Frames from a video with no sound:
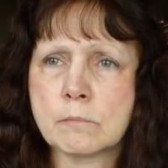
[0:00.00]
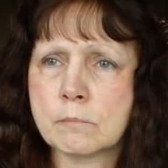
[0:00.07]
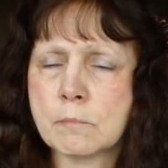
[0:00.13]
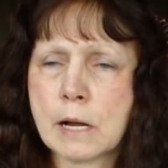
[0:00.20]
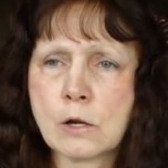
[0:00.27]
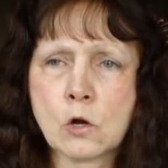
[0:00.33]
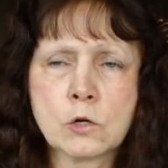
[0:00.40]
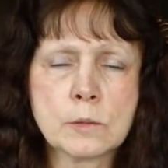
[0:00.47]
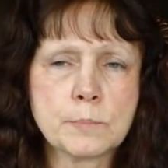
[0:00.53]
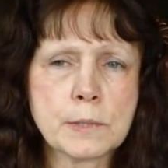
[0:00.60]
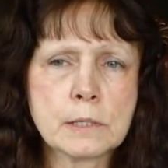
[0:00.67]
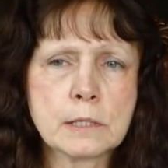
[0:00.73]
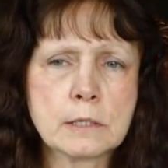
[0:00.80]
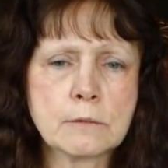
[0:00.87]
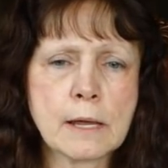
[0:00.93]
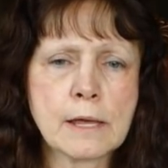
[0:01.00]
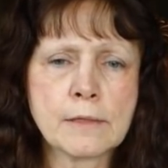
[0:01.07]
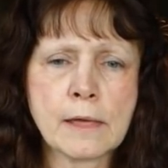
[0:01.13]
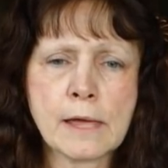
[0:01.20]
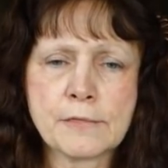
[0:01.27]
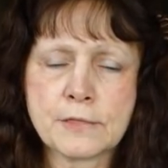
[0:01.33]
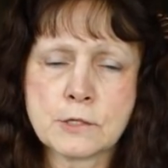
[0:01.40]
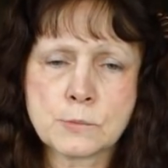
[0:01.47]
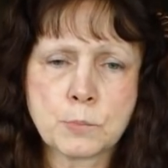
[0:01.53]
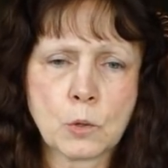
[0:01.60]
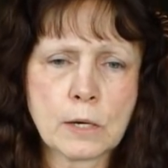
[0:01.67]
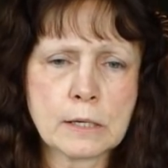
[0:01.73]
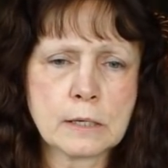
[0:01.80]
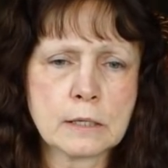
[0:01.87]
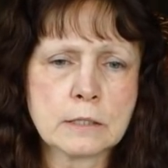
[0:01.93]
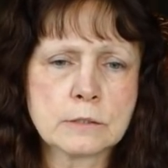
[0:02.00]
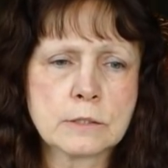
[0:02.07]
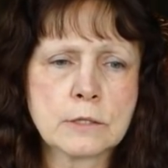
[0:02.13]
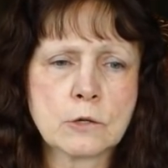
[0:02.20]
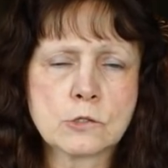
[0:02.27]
my own opinion at, at this point is